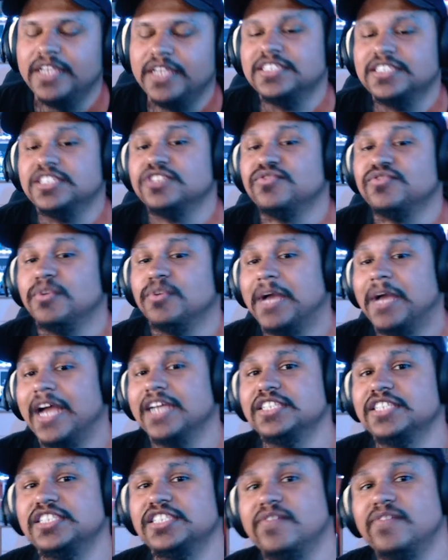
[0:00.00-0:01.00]
This is from
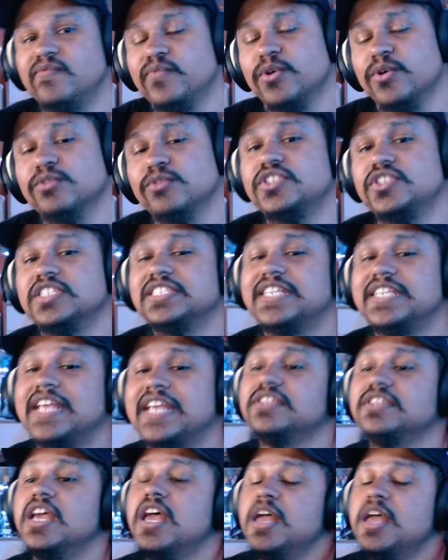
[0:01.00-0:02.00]
IGN First. This has